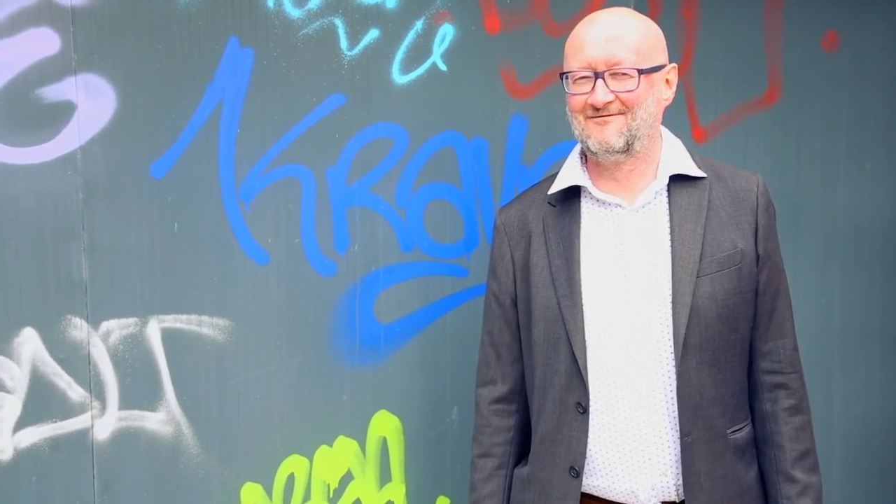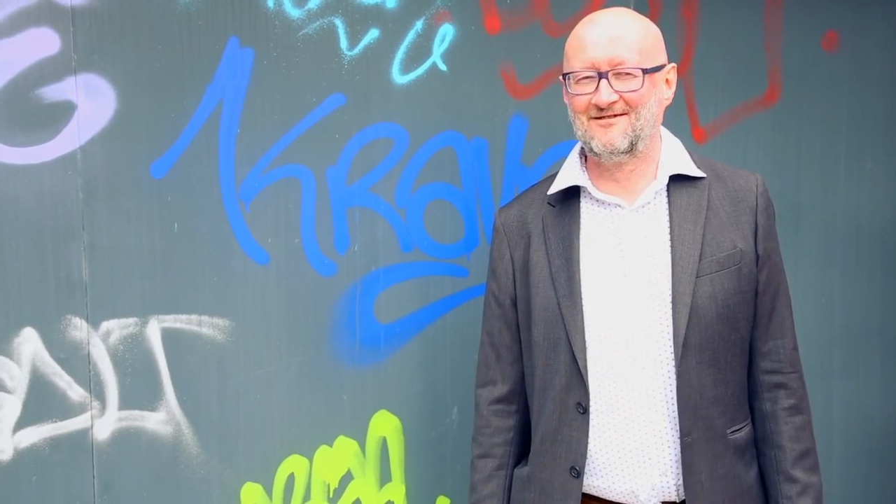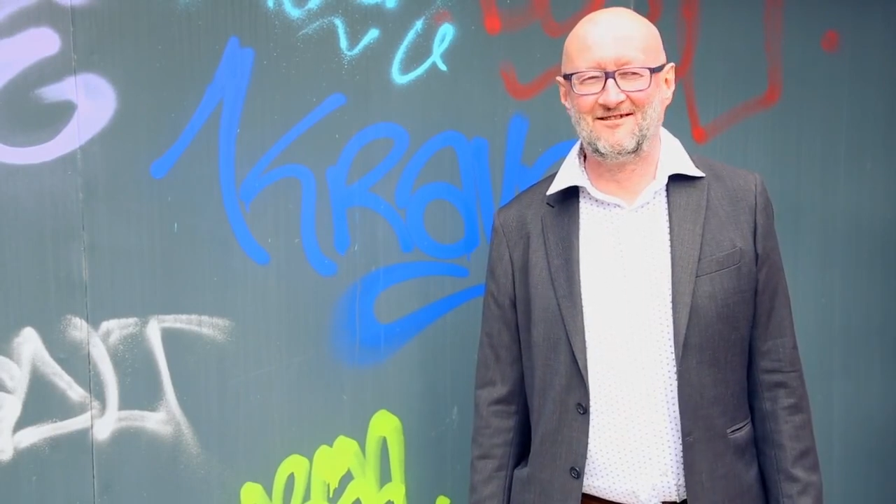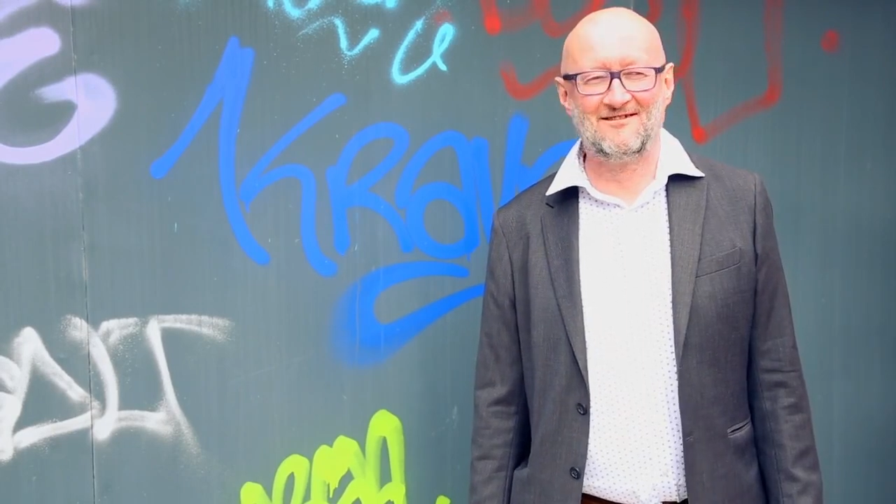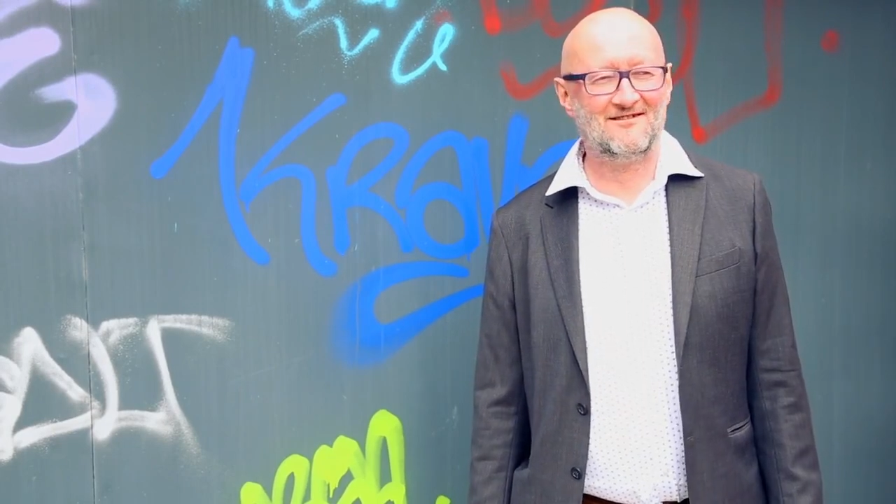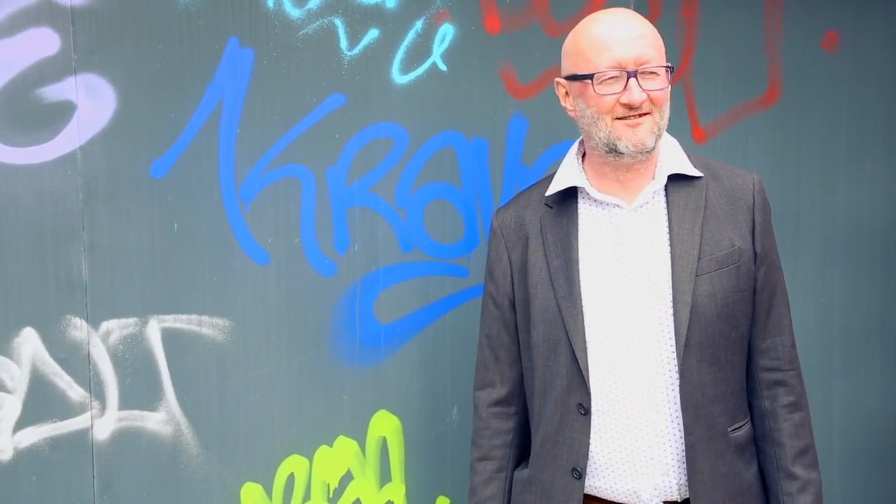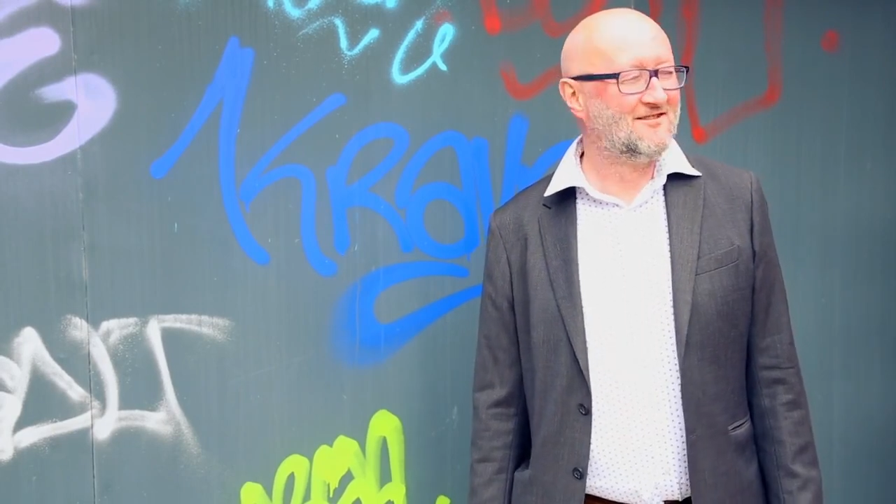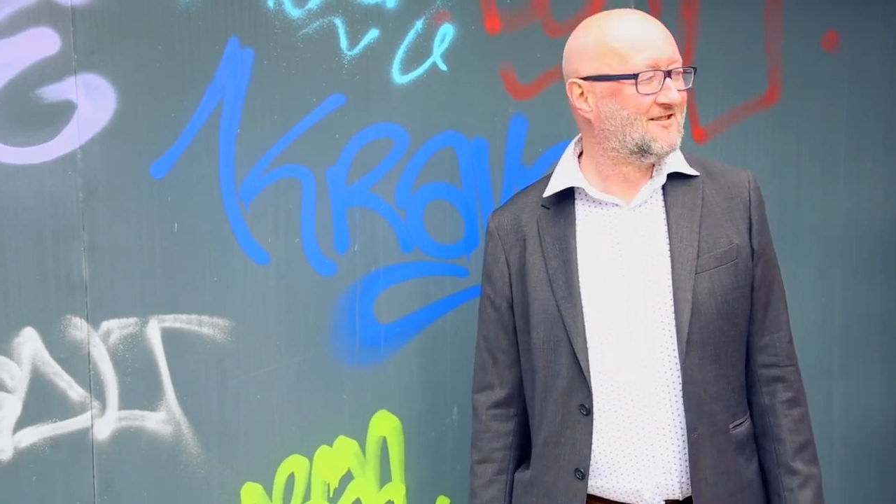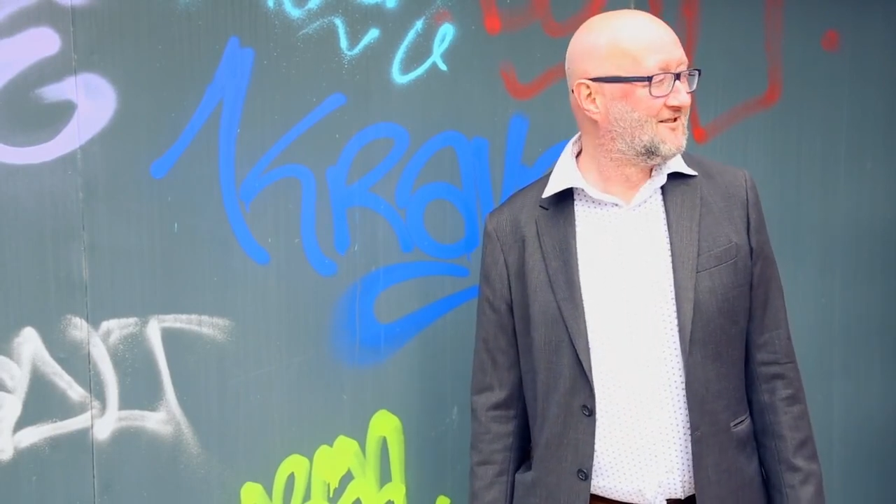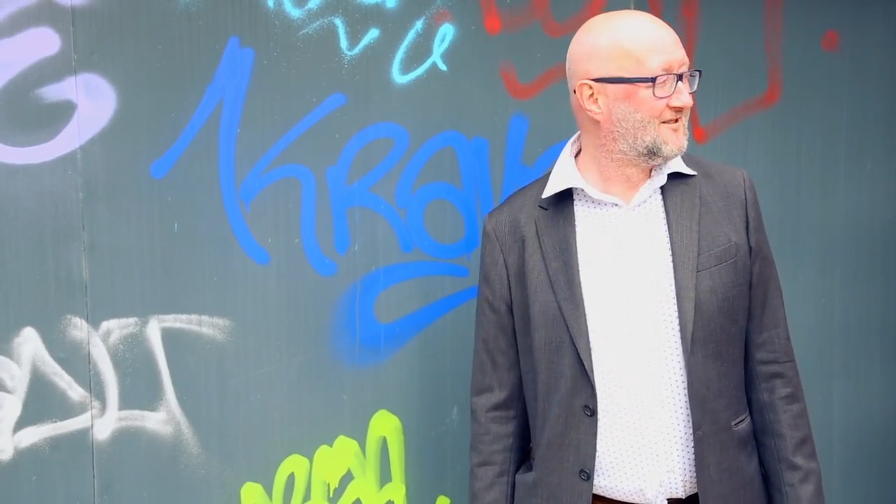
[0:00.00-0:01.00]
adopt
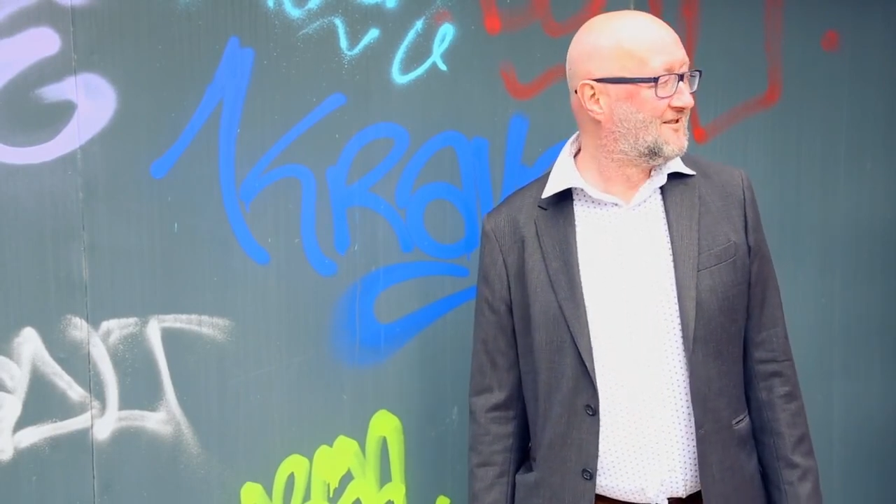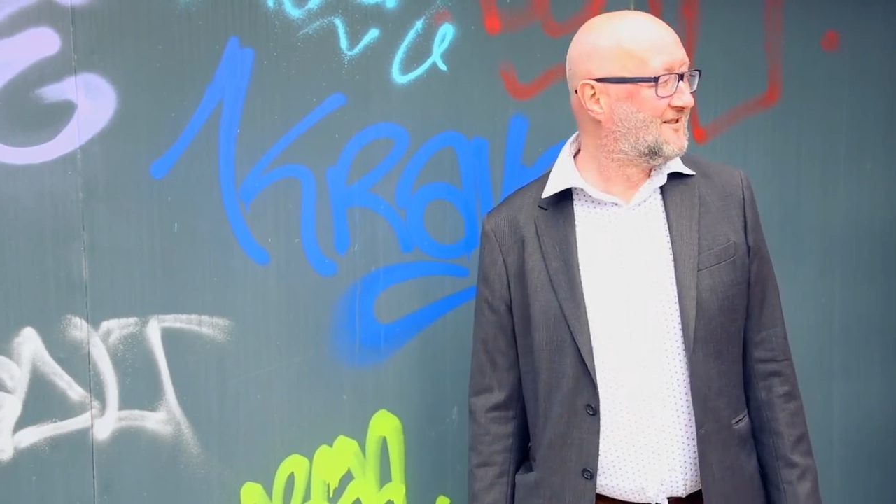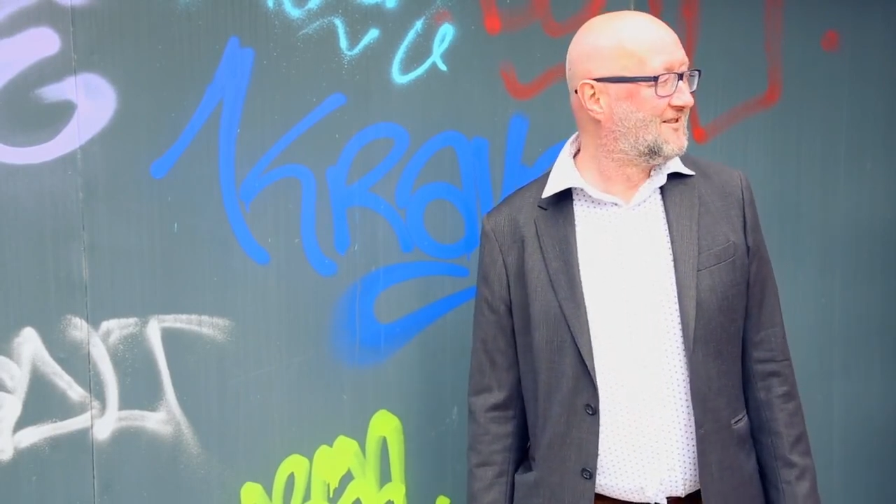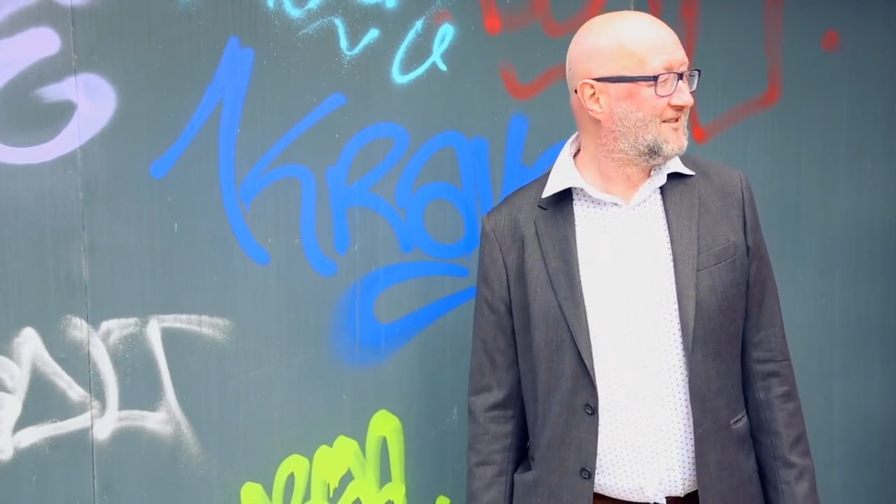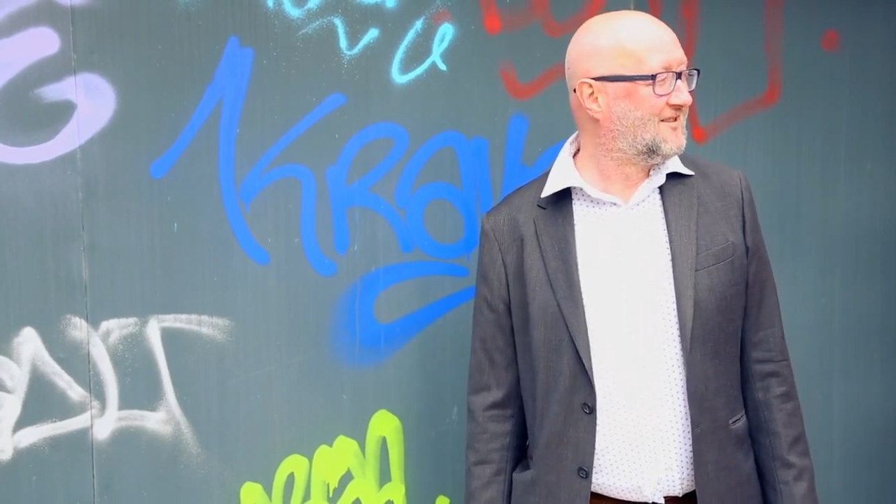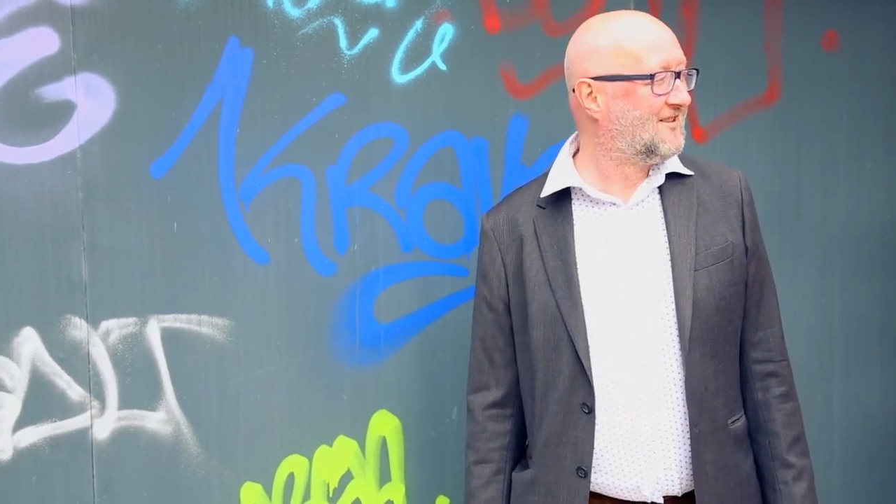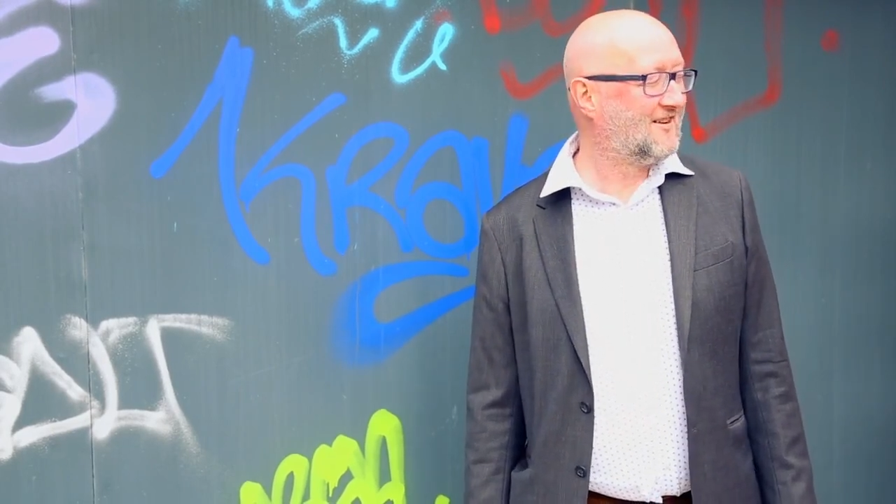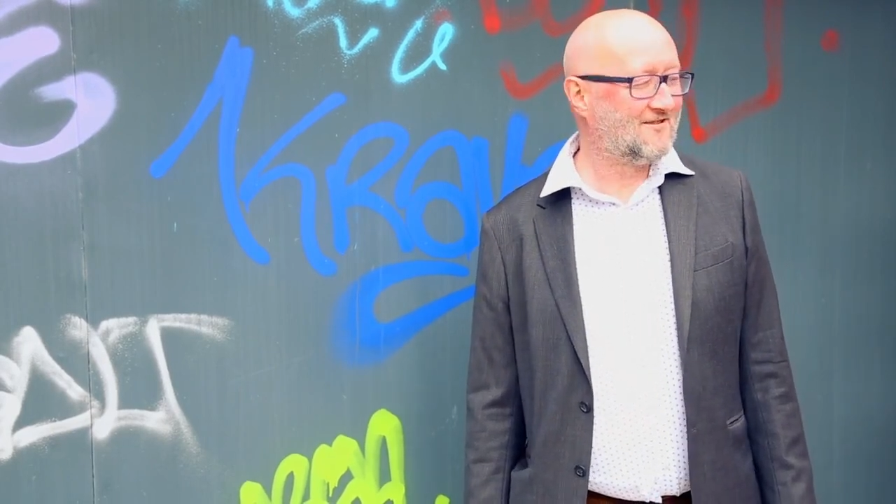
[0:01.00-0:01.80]
or use surrogacy.